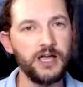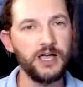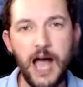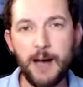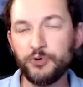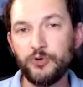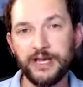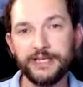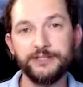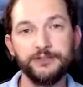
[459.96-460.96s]

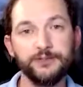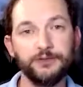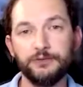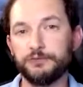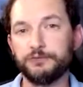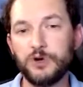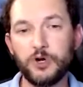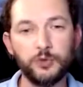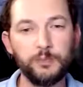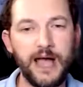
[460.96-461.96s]
upgrade or
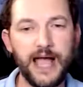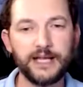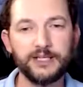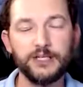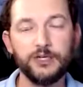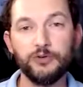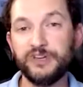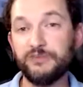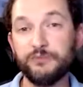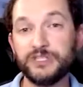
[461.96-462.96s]
roll back or
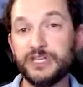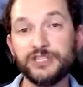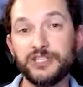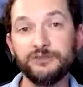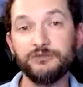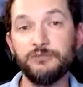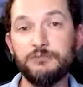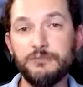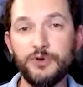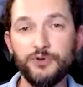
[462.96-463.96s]
even potentially
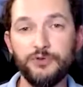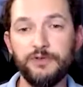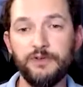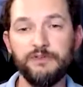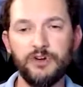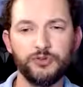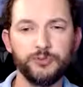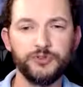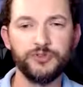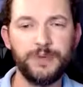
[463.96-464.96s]
remove
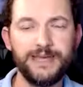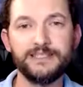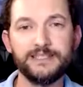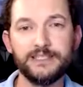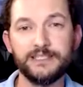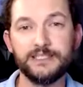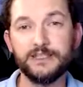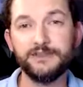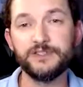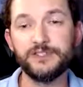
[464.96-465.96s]
vulnerable dependencies
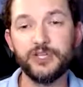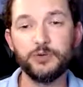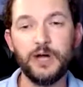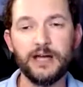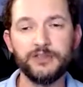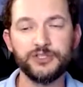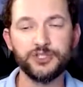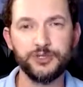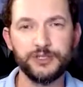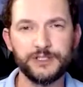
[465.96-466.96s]
if there's no other
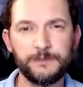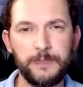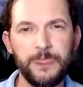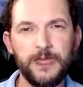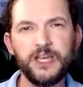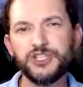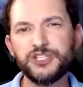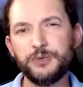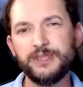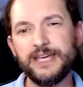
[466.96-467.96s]
choice.
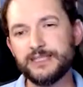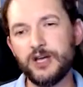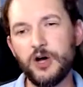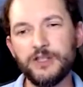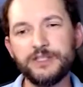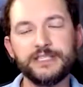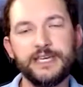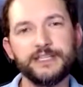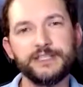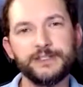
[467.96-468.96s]
So in that
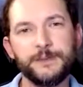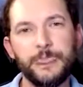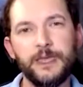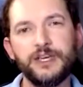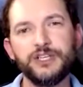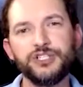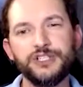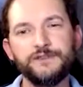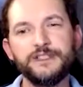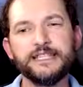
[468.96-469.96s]
context,
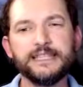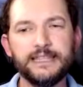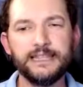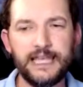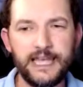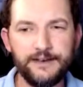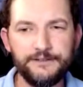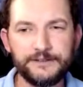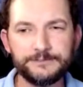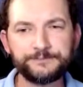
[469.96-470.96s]
shifting
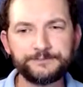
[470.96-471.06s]
left